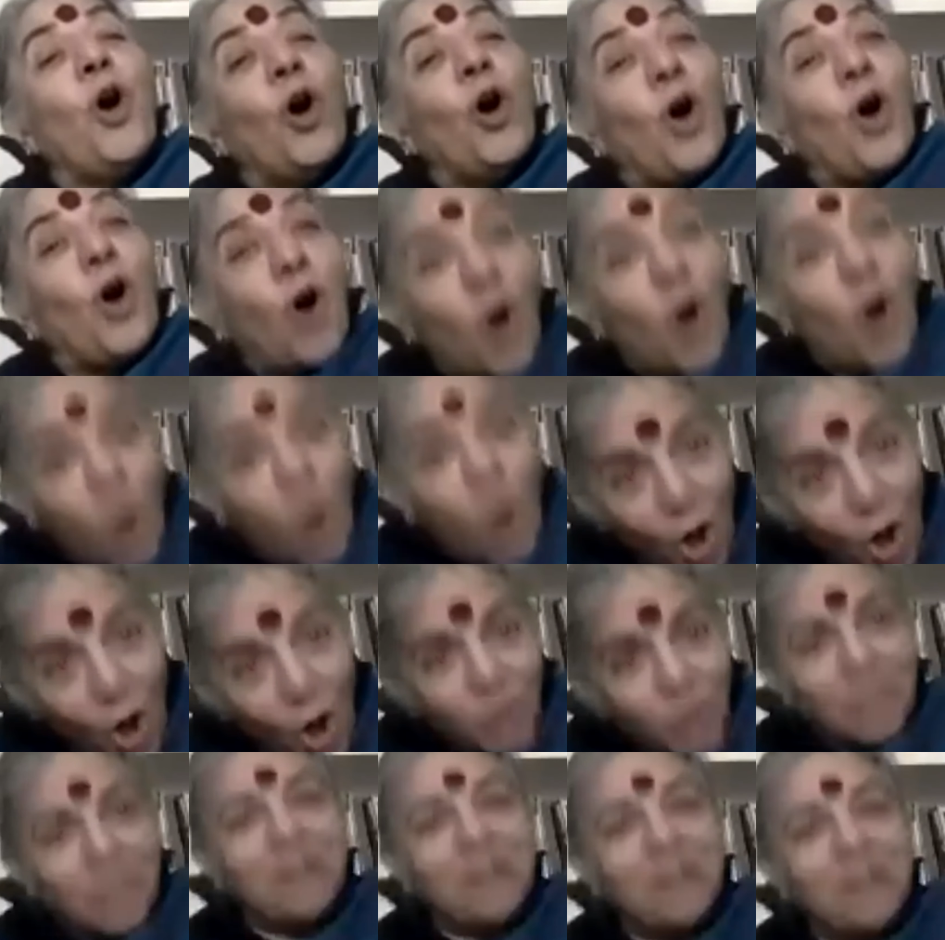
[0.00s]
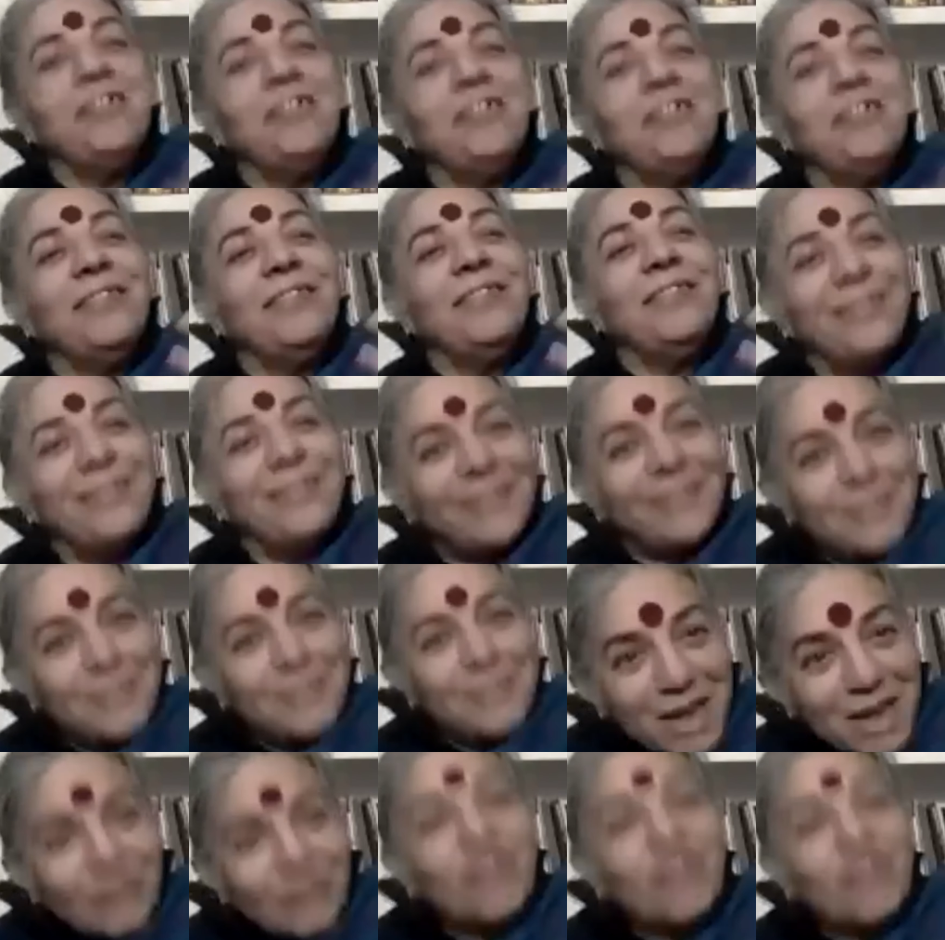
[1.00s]
on the
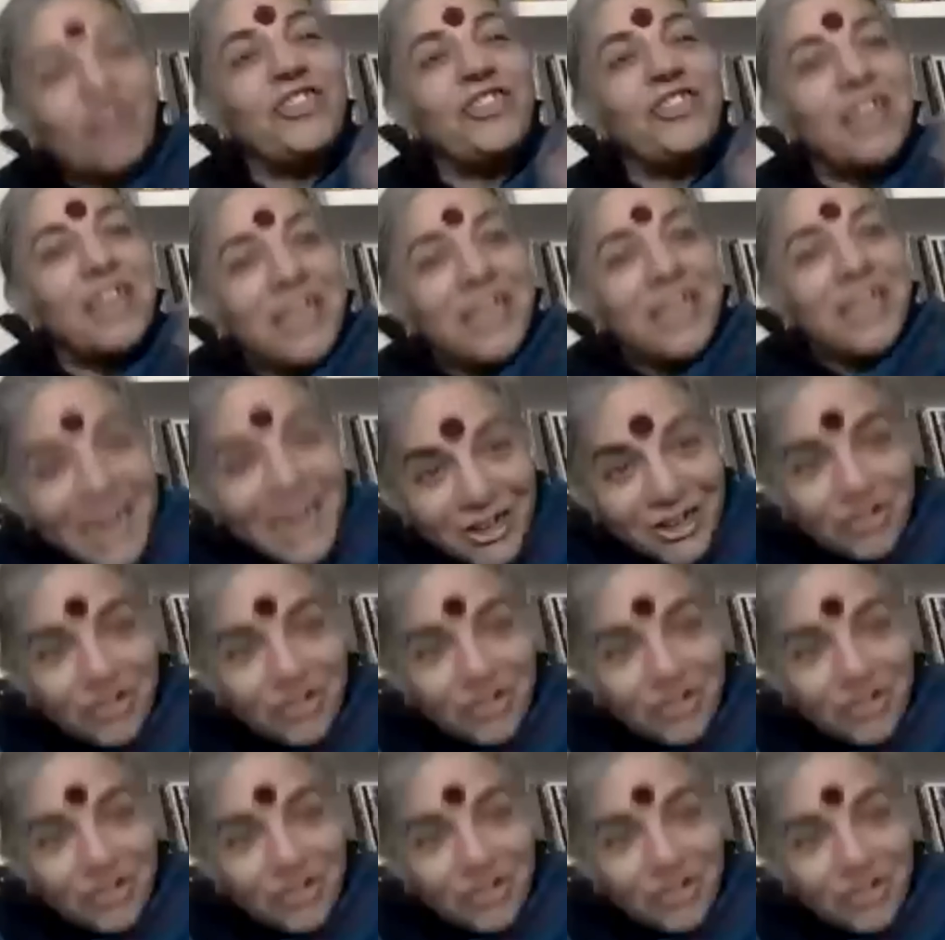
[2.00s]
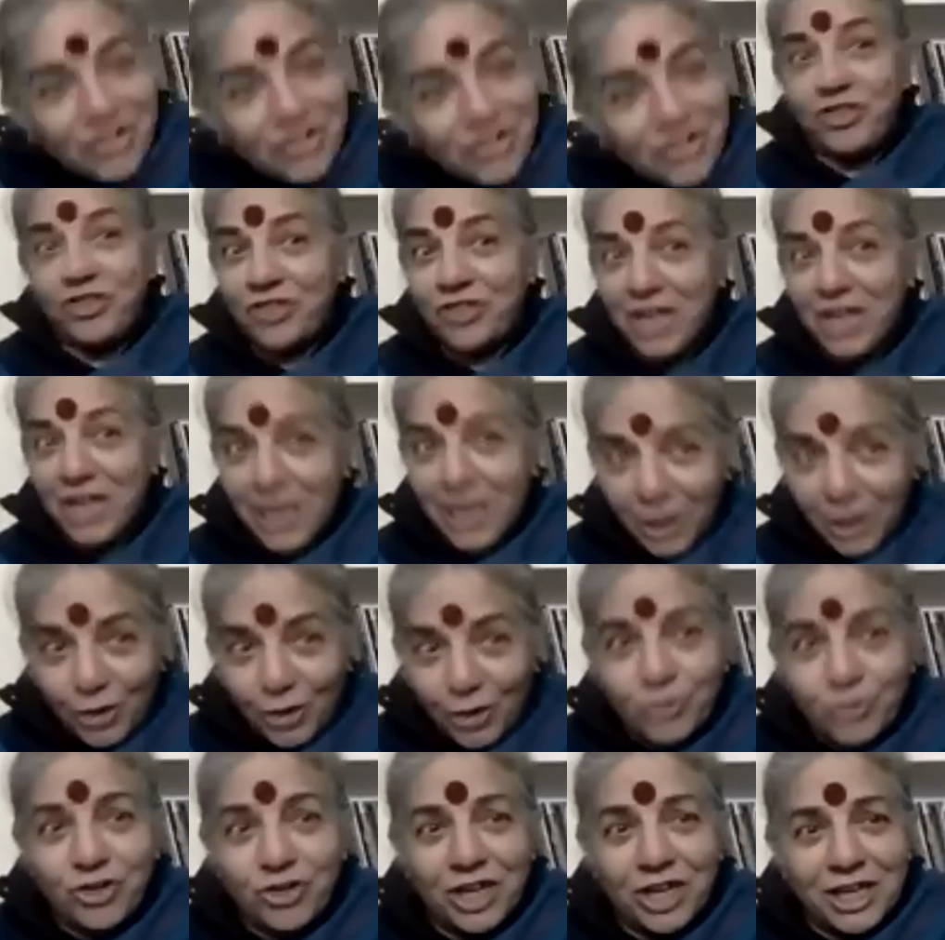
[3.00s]
measures that nature gives us, which is the
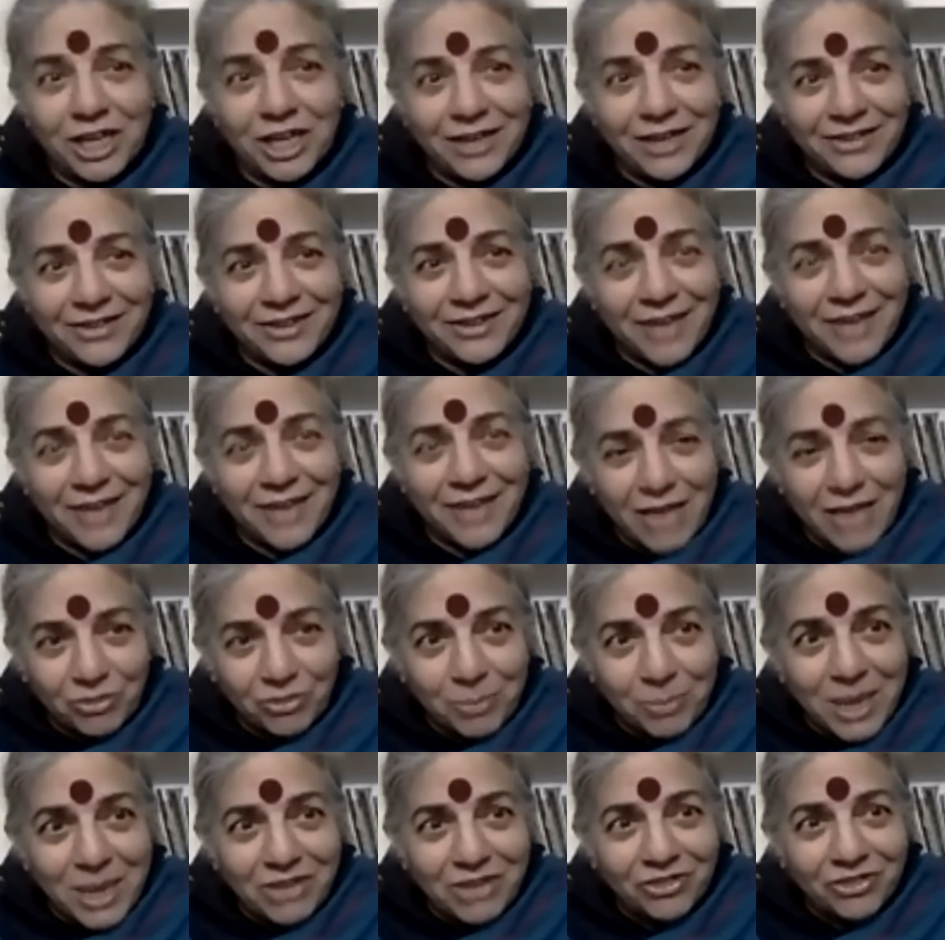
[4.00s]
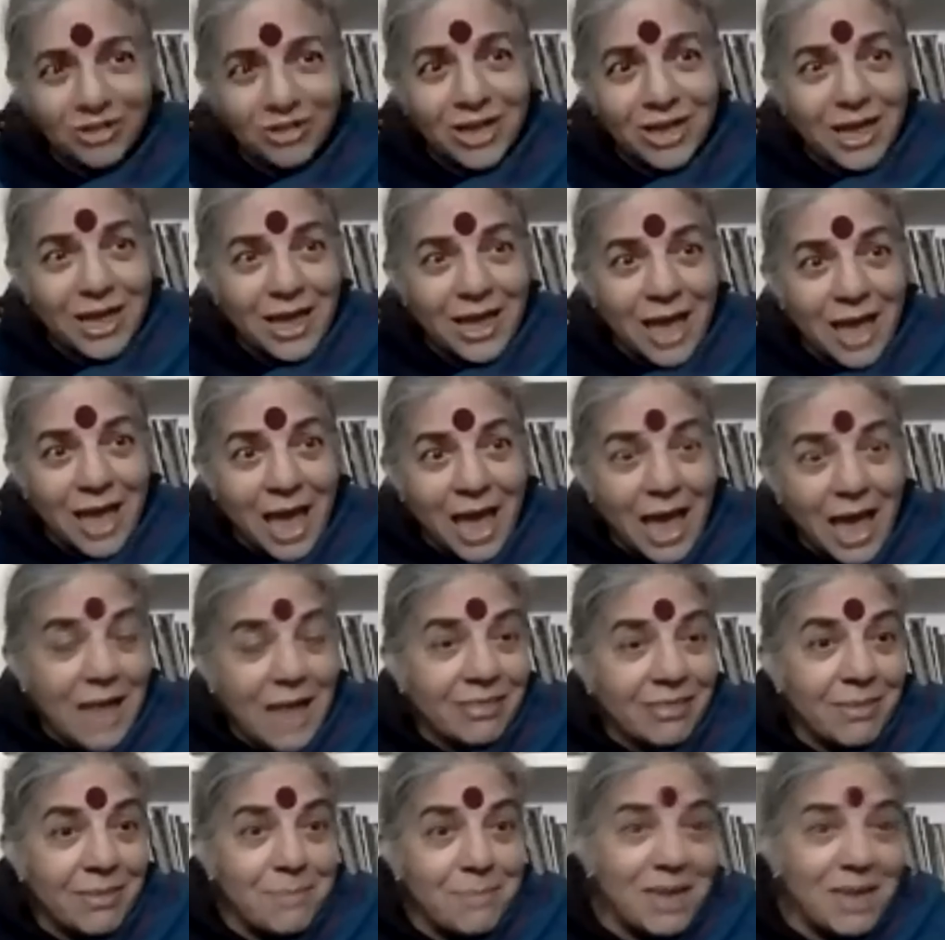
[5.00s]
ecological aspects, and the
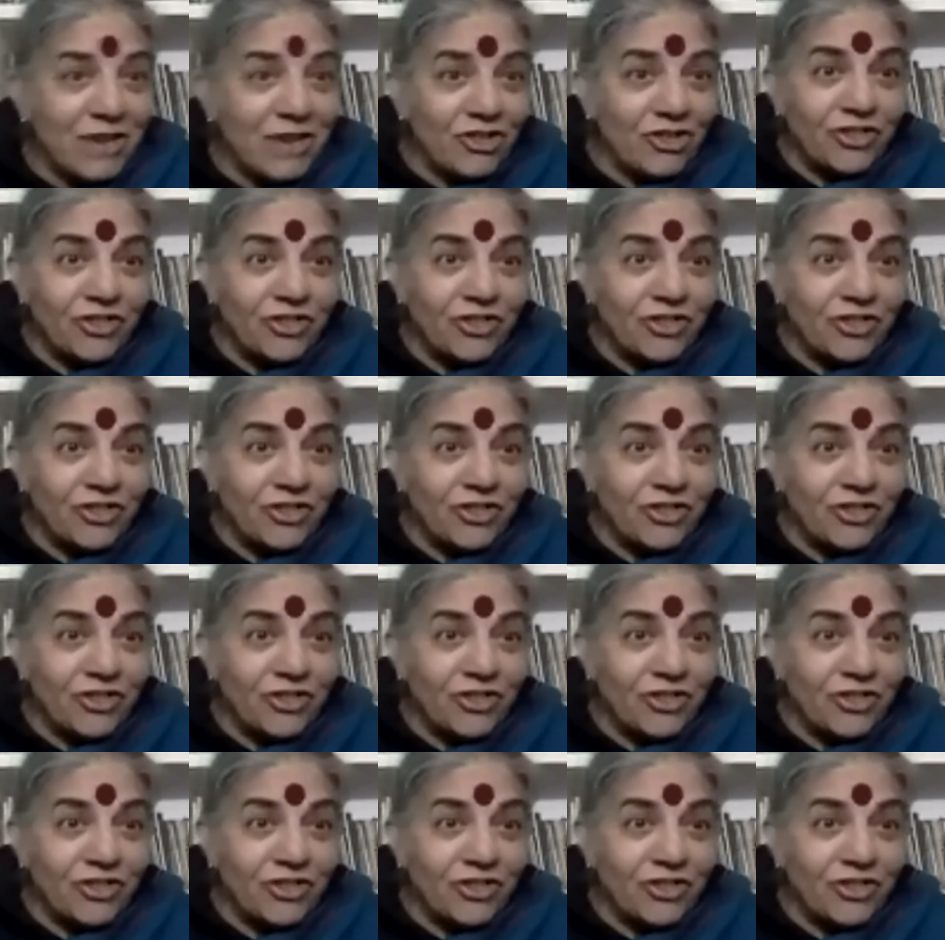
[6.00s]
measures our